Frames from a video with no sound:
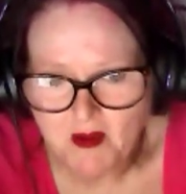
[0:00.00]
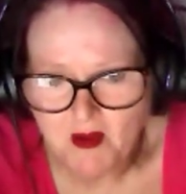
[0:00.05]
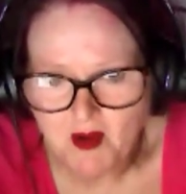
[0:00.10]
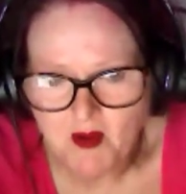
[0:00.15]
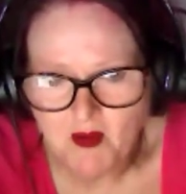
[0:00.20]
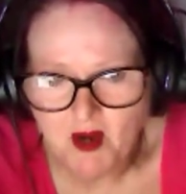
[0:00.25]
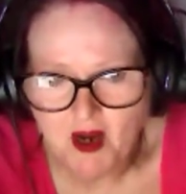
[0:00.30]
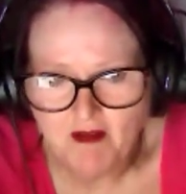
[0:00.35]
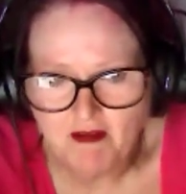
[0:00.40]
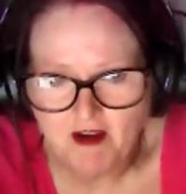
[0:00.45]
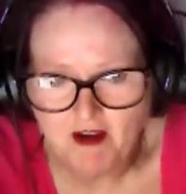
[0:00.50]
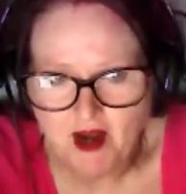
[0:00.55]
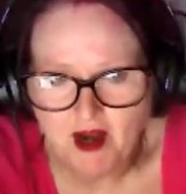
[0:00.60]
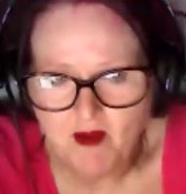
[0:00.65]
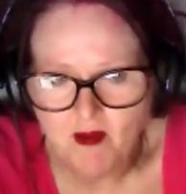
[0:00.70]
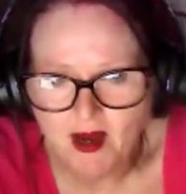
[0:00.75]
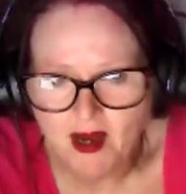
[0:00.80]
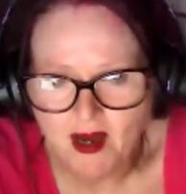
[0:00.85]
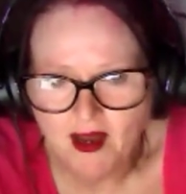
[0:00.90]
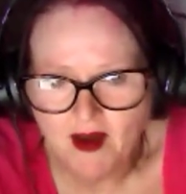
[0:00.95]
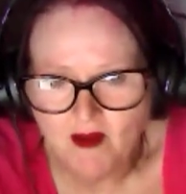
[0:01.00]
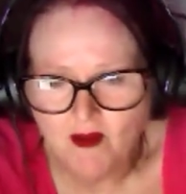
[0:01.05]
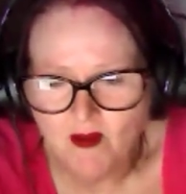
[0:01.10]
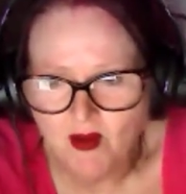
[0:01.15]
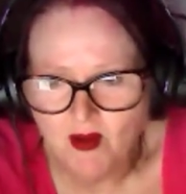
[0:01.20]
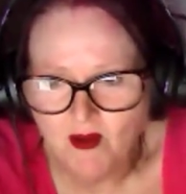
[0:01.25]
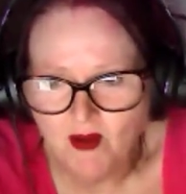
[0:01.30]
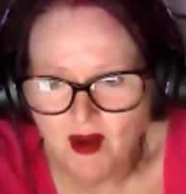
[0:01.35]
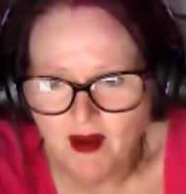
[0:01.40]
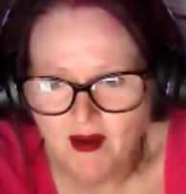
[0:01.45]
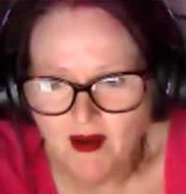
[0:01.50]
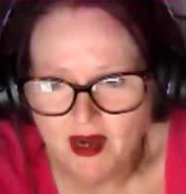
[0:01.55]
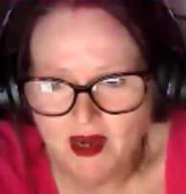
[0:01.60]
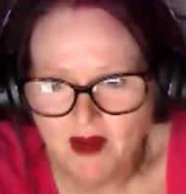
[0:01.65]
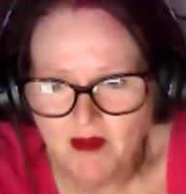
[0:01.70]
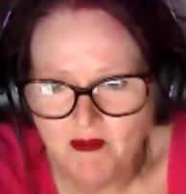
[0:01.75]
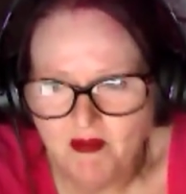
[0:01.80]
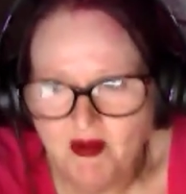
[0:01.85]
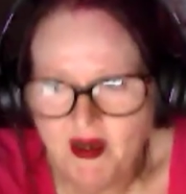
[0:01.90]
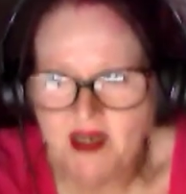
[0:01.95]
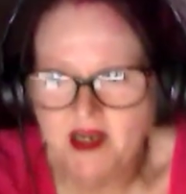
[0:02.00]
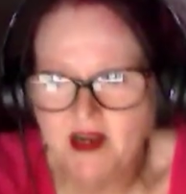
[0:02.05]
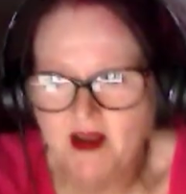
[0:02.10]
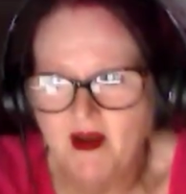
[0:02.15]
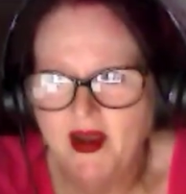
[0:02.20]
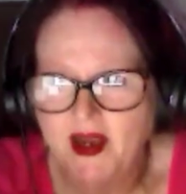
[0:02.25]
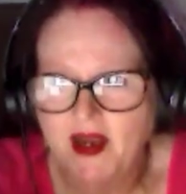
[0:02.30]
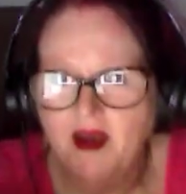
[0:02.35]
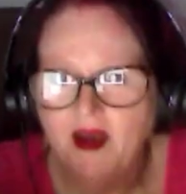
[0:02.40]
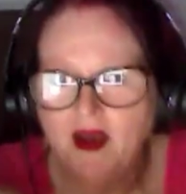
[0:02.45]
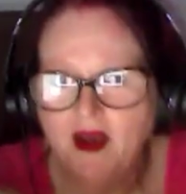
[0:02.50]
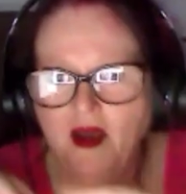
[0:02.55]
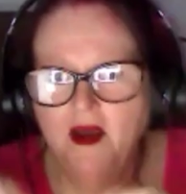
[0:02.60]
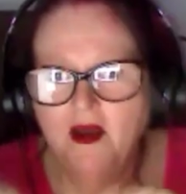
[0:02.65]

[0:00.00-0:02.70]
We weren't very well, and we were lying in bed going,